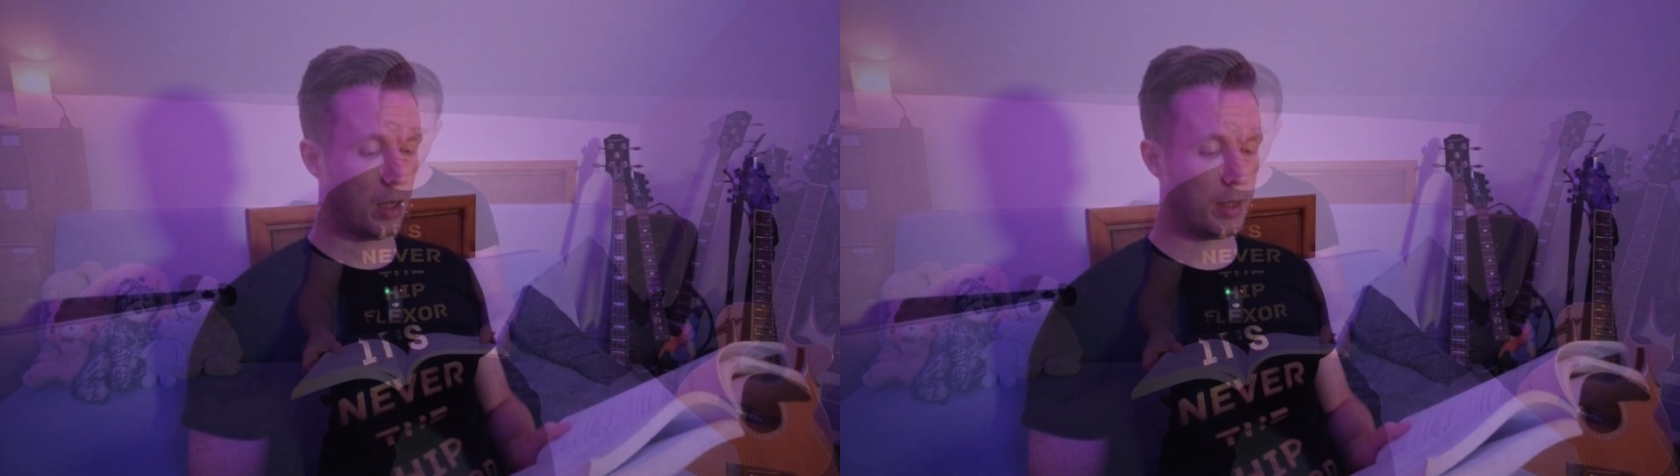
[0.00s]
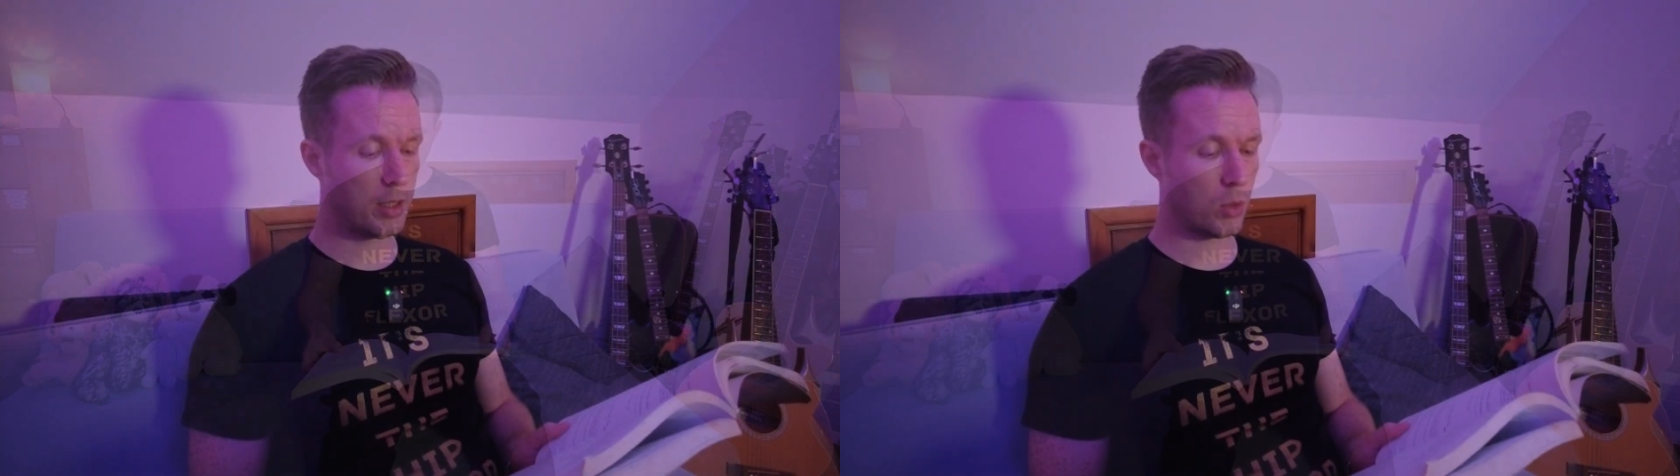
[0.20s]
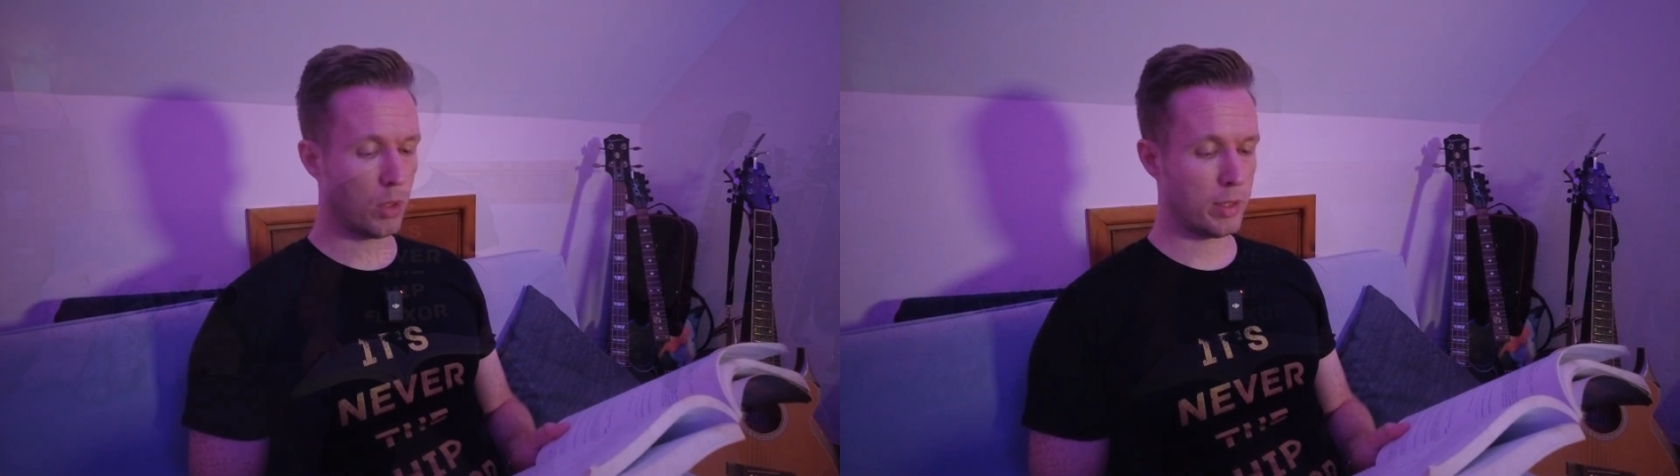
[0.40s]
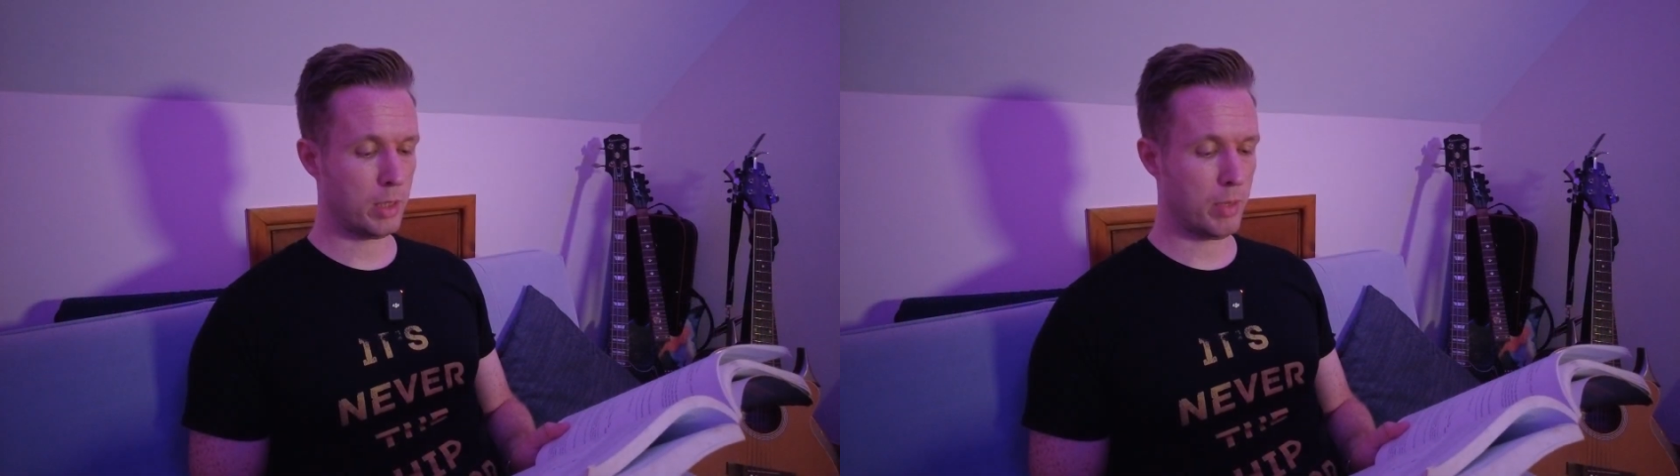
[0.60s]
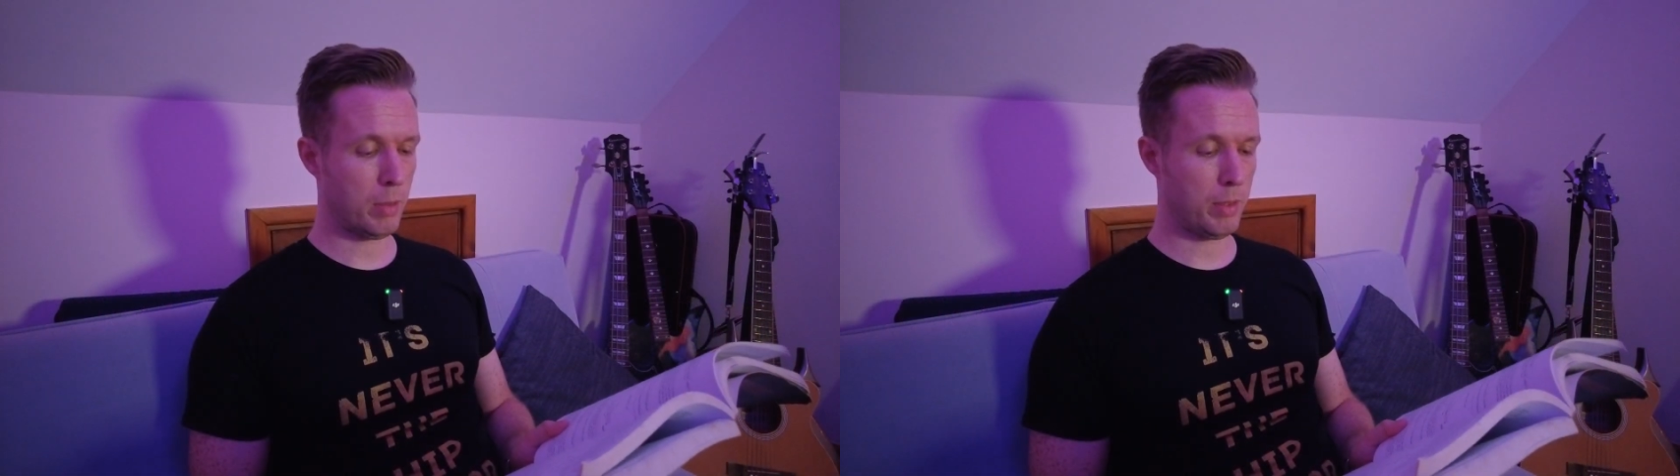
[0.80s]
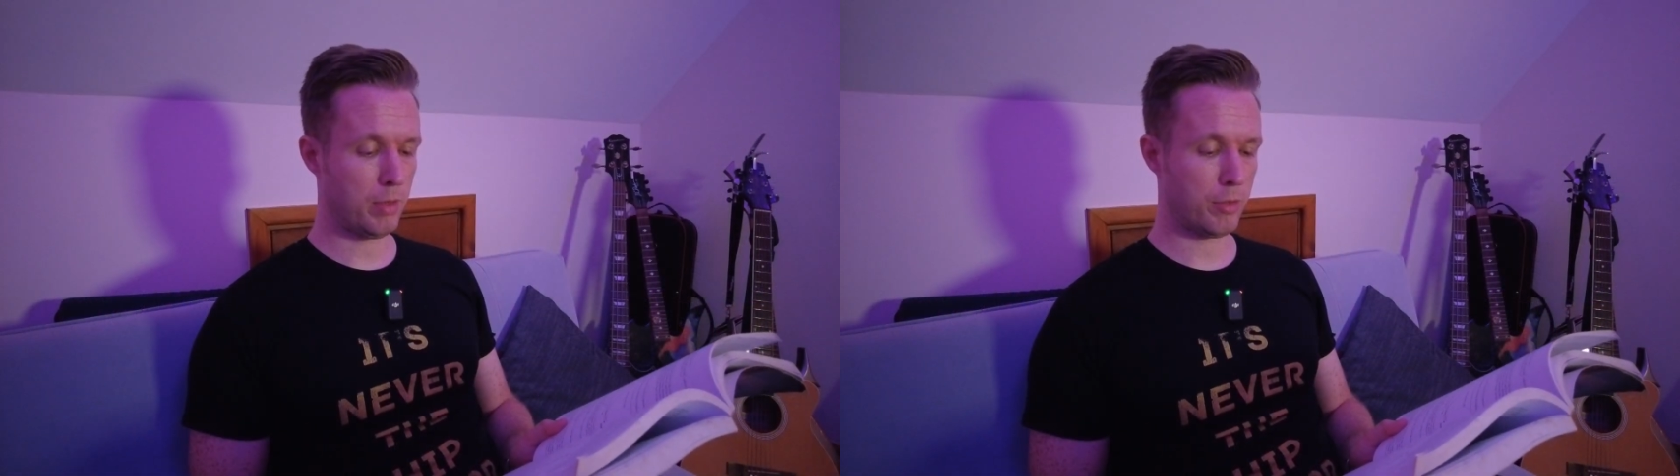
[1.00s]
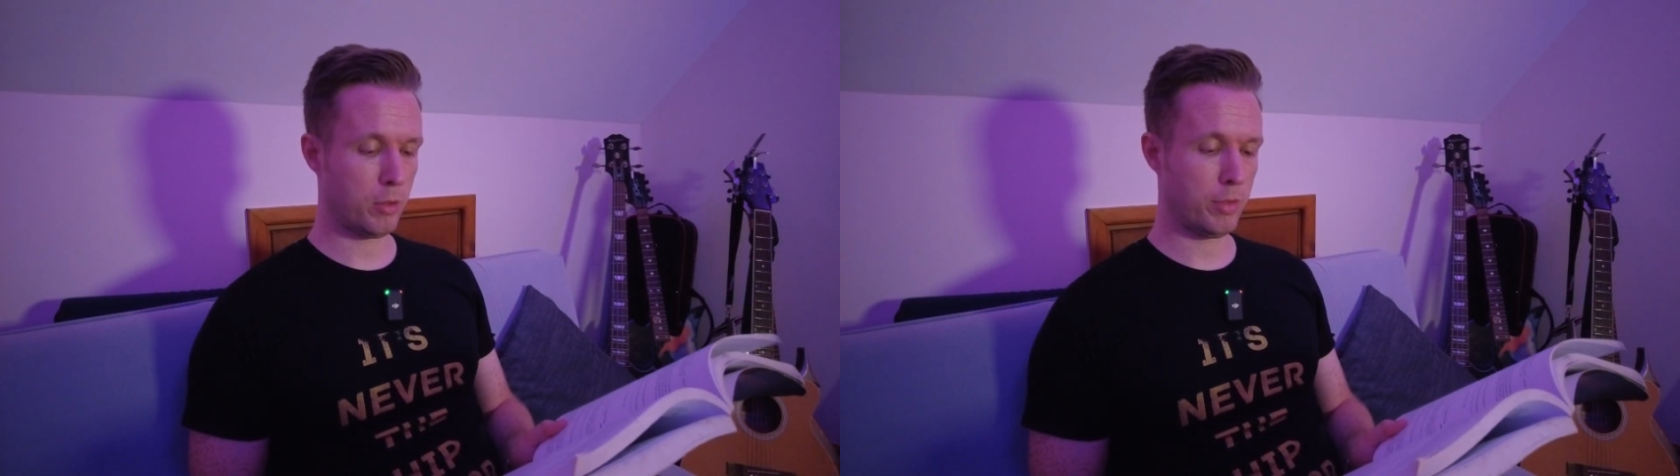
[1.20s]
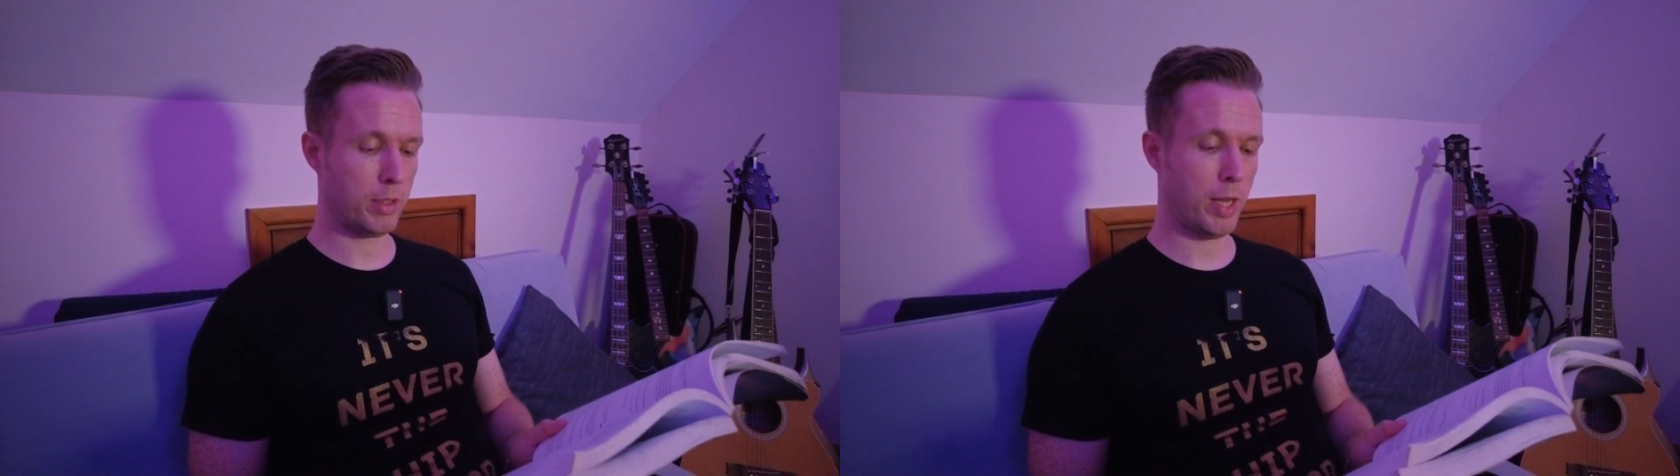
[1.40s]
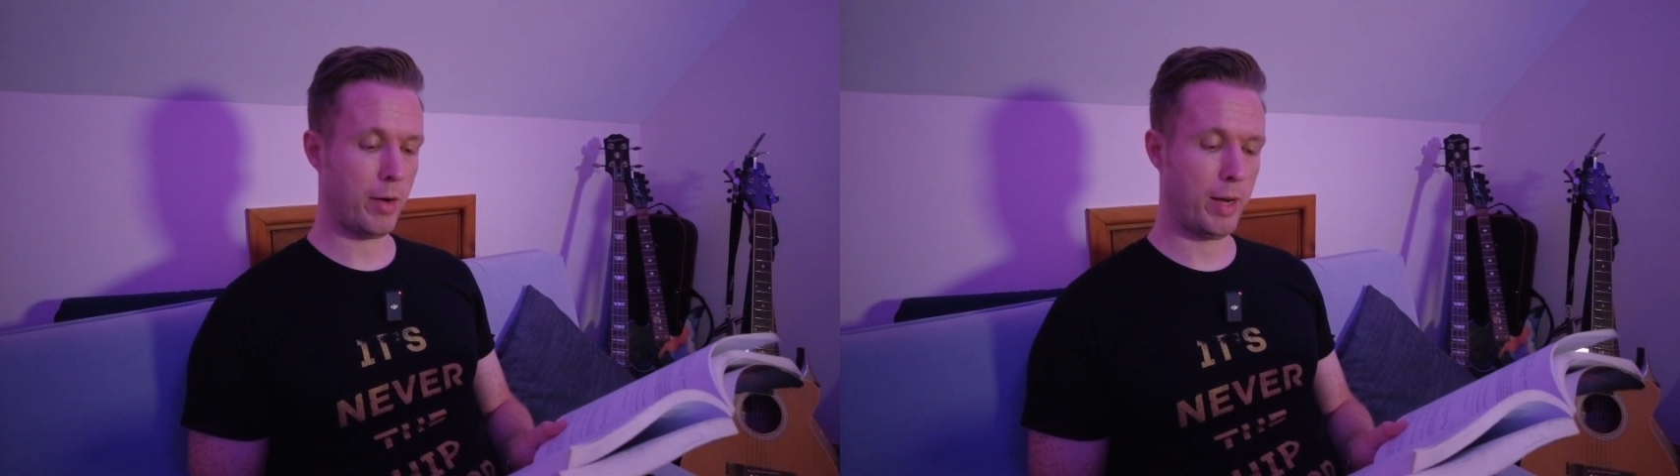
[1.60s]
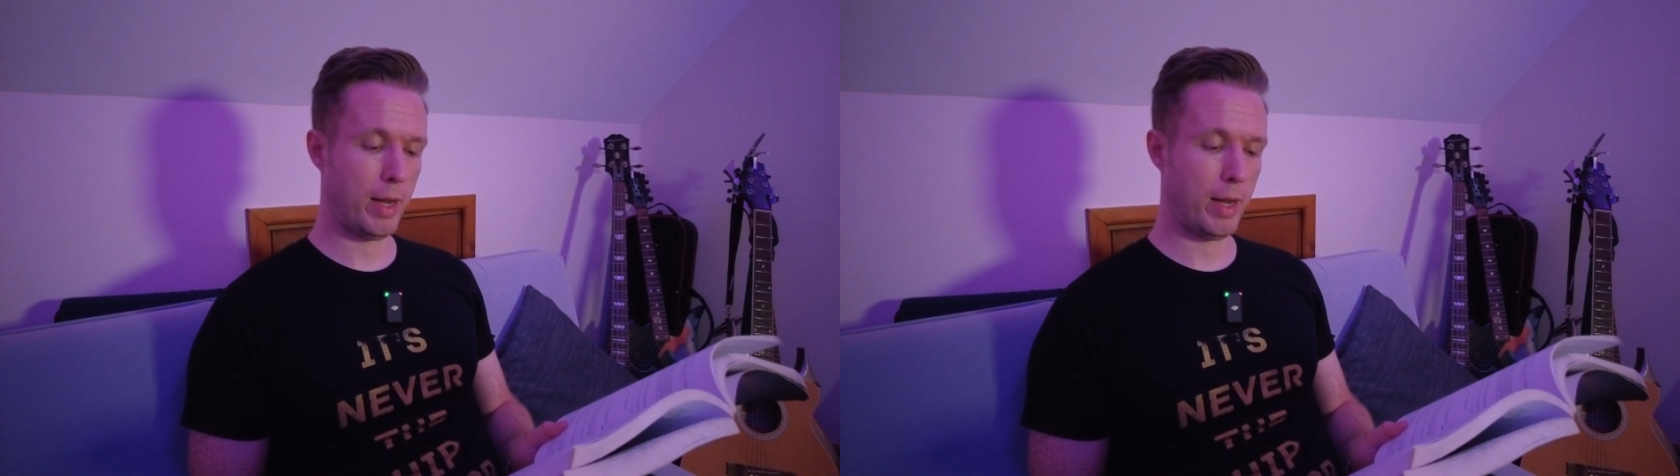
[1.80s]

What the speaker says: This quality may be involved in carrying